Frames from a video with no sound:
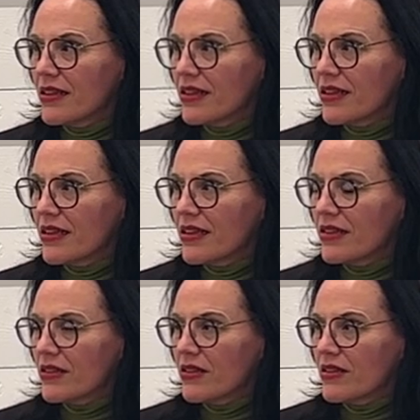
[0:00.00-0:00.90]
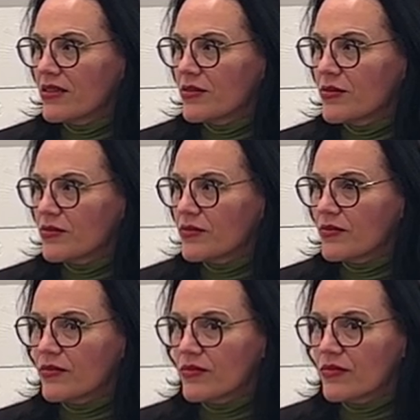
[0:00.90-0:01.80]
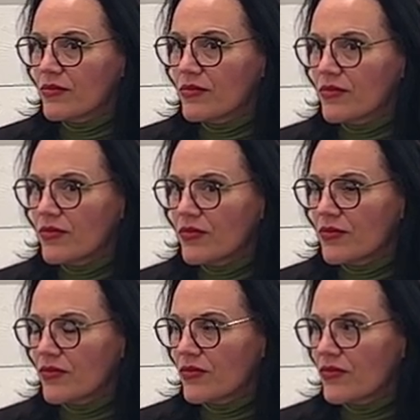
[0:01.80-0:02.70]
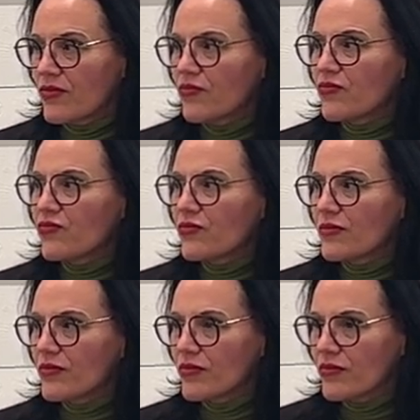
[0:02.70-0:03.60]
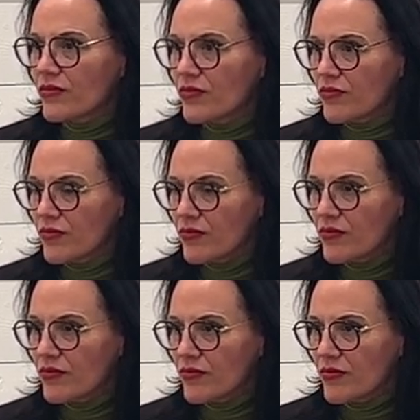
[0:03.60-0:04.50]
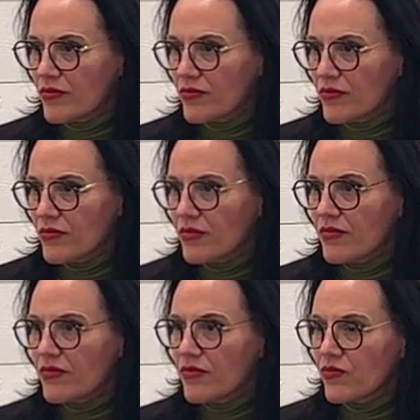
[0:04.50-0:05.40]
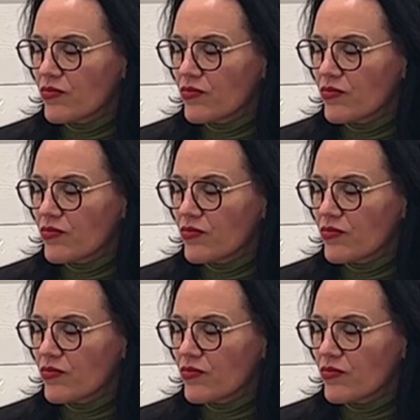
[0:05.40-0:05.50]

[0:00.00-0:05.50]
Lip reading: (not speaking)